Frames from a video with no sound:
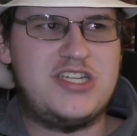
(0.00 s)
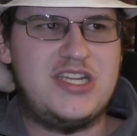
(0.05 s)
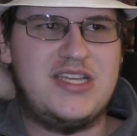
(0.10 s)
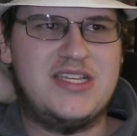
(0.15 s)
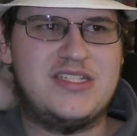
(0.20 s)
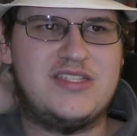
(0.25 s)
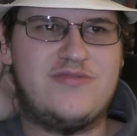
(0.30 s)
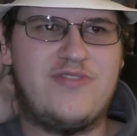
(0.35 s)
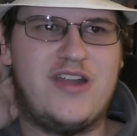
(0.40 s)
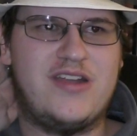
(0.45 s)

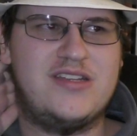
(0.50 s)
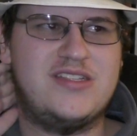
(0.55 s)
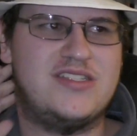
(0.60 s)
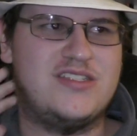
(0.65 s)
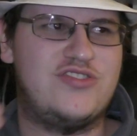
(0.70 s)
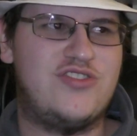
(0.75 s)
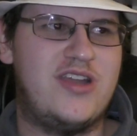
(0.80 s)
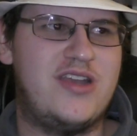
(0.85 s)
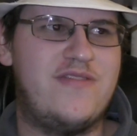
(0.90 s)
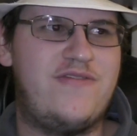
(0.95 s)
his surroundings
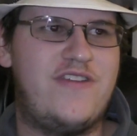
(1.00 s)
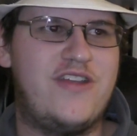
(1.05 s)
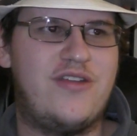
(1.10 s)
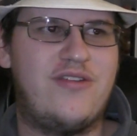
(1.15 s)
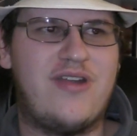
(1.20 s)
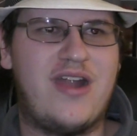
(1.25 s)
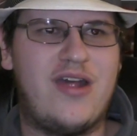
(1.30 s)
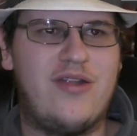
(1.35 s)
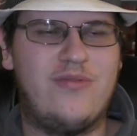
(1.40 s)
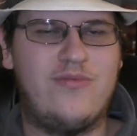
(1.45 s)
and trying to
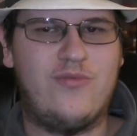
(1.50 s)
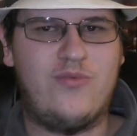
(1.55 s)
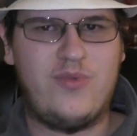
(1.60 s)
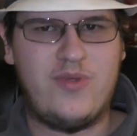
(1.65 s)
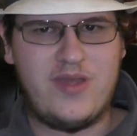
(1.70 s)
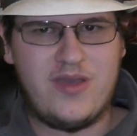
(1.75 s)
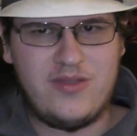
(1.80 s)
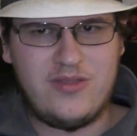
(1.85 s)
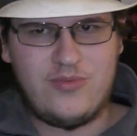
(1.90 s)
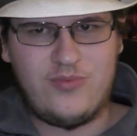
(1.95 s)
figure out
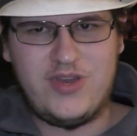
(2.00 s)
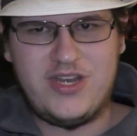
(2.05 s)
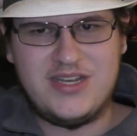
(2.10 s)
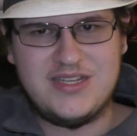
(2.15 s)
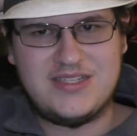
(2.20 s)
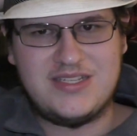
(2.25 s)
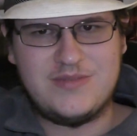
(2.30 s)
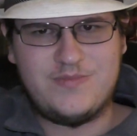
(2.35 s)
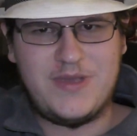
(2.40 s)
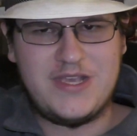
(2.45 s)

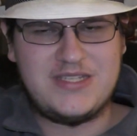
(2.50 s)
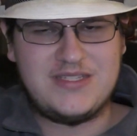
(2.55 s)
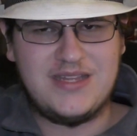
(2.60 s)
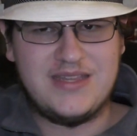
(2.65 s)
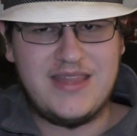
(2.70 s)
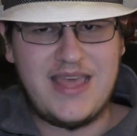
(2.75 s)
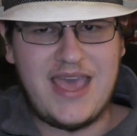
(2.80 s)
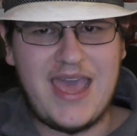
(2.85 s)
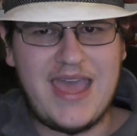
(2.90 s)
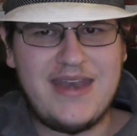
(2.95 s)
weaknesses based
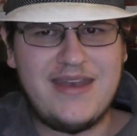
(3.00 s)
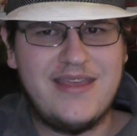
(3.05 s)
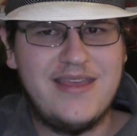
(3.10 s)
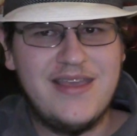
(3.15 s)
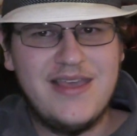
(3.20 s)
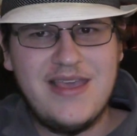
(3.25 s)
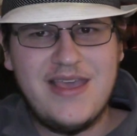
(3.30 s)
on that.